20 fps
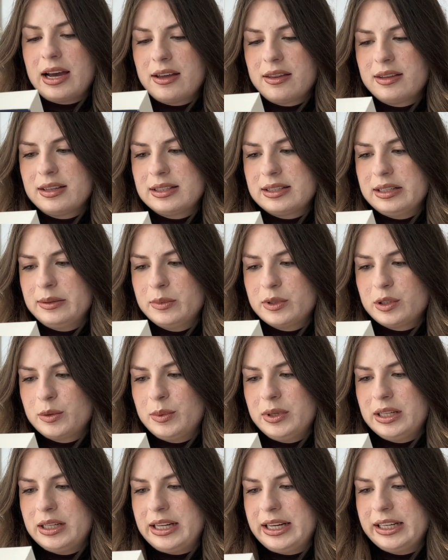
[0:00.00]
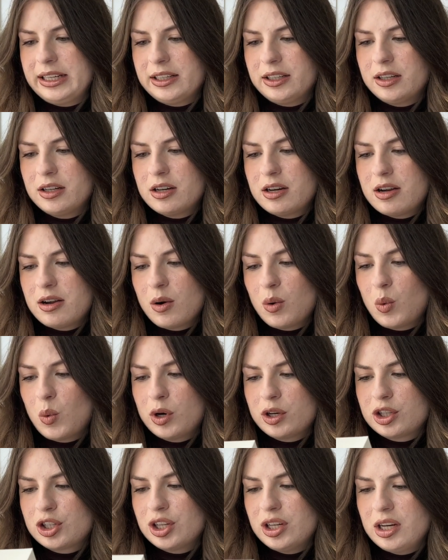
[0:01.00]
This seems to be like a
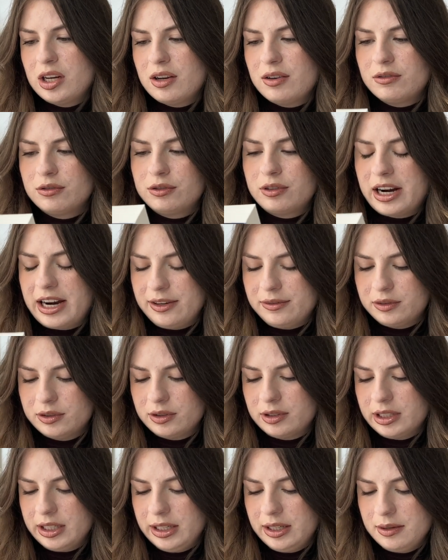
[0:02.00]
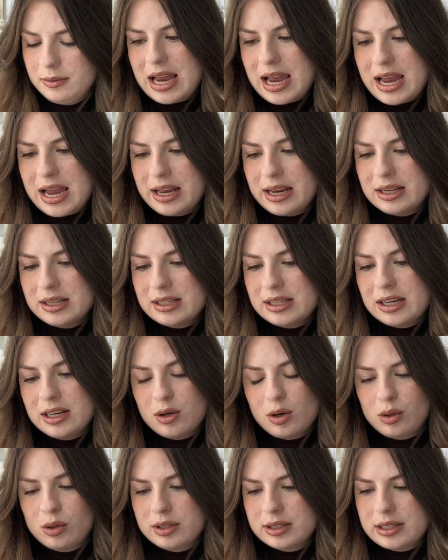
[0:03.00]
witchy rivalry, and it
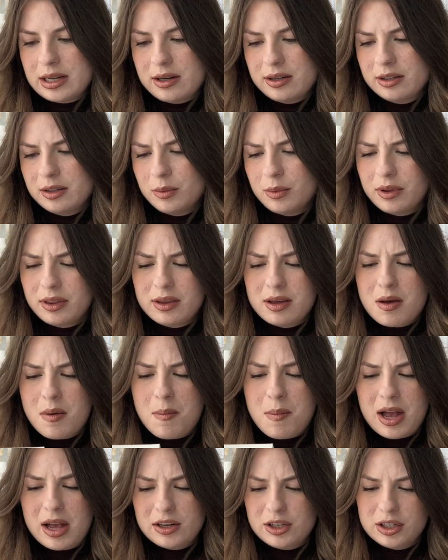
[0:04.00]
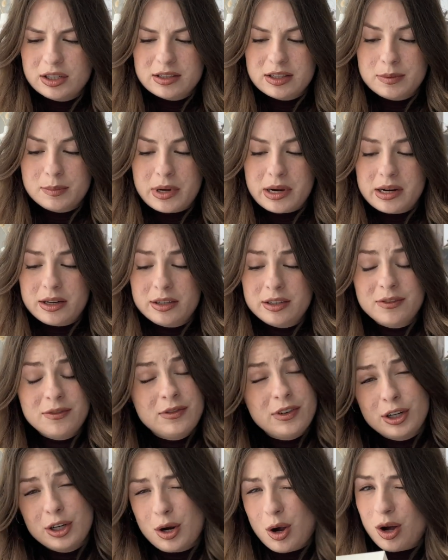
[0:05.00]
all started with a magic inspired
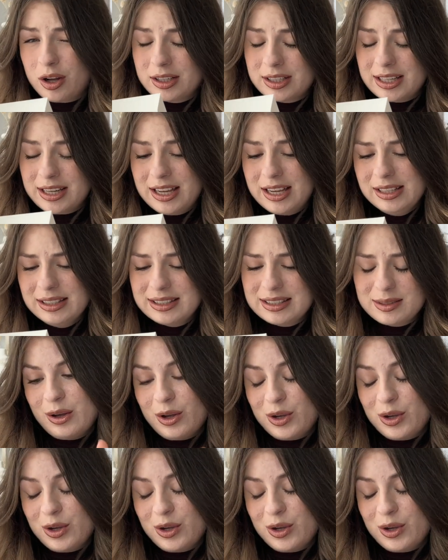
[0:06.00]
very hot kiss.